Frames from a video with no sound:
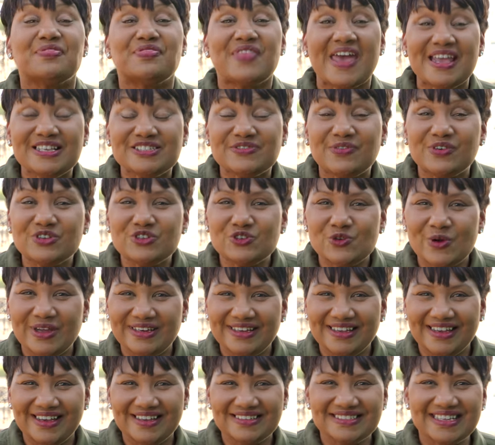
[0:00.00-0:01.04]
Thanks for
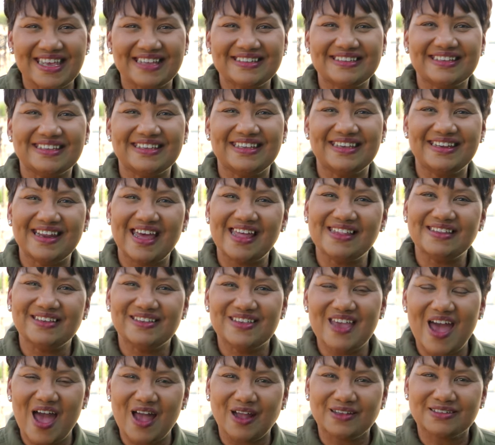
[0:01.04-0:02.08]
joining us at the Kent Island
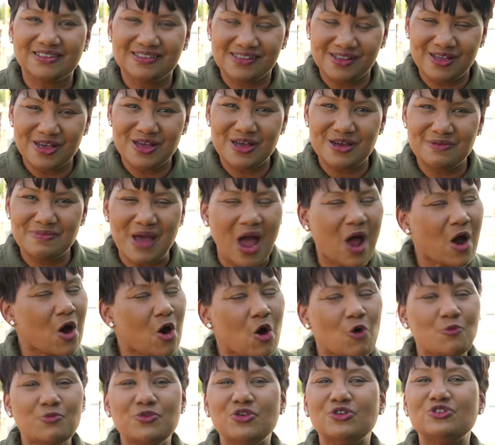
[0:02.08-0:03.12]
Yacht Club. I
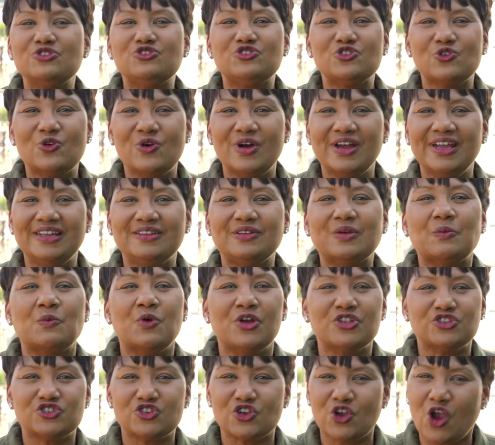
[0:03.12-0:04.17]
hope you enjoyed
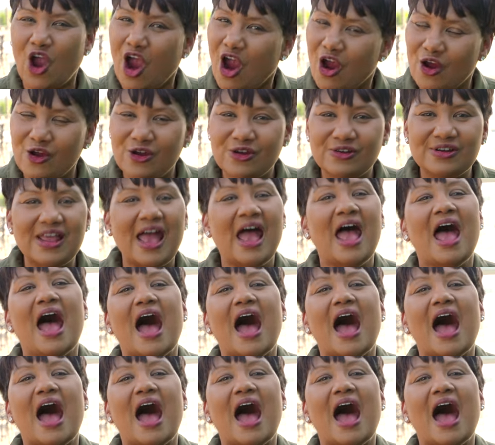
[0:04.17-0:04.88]
what you heard.